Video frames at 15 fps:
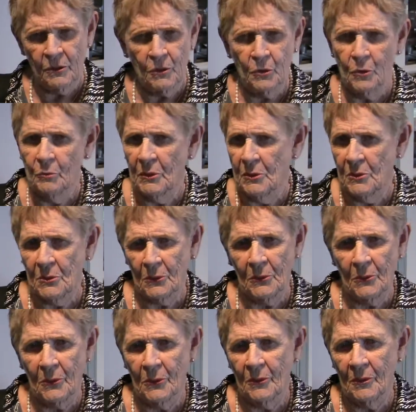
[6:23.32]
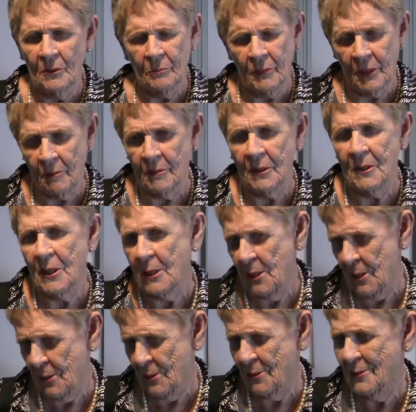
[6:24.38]
to shoot my score by my
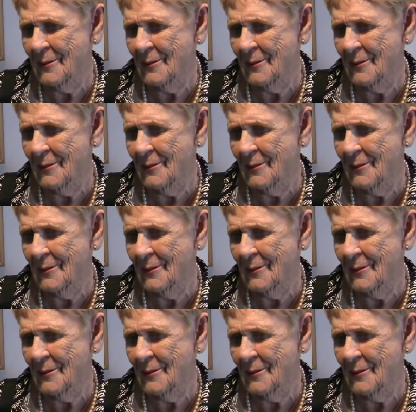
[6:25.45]
age.